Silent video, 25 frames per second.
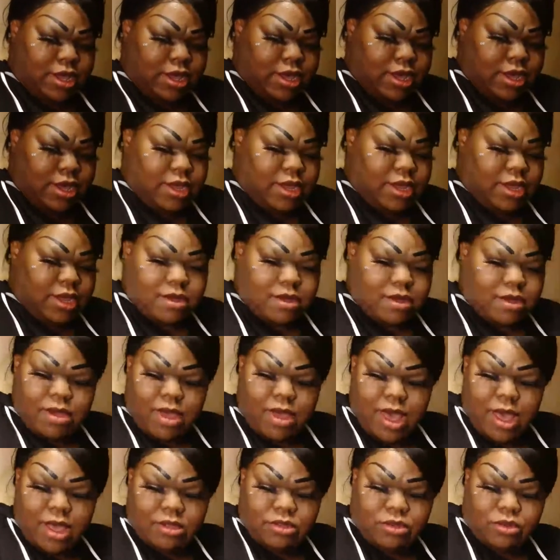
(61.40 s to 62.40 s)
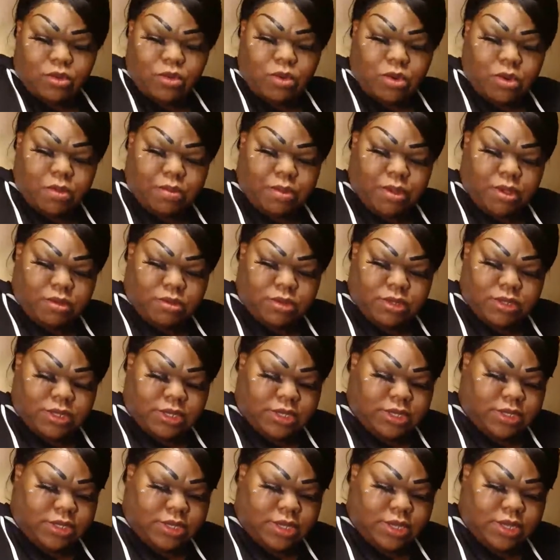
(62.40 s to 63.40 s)
end. Okay, Scorpio
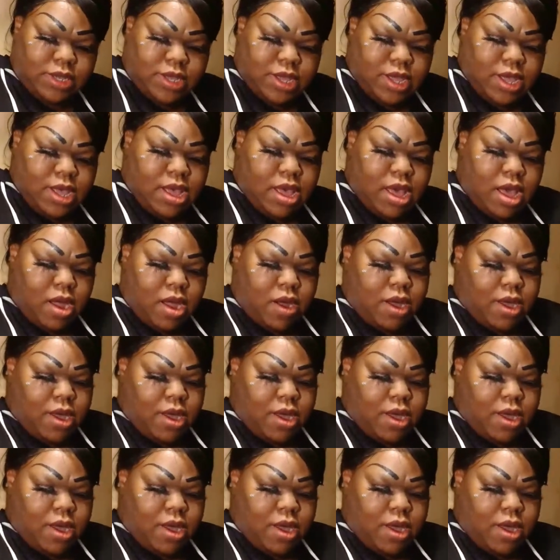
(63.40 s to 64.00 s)
season. All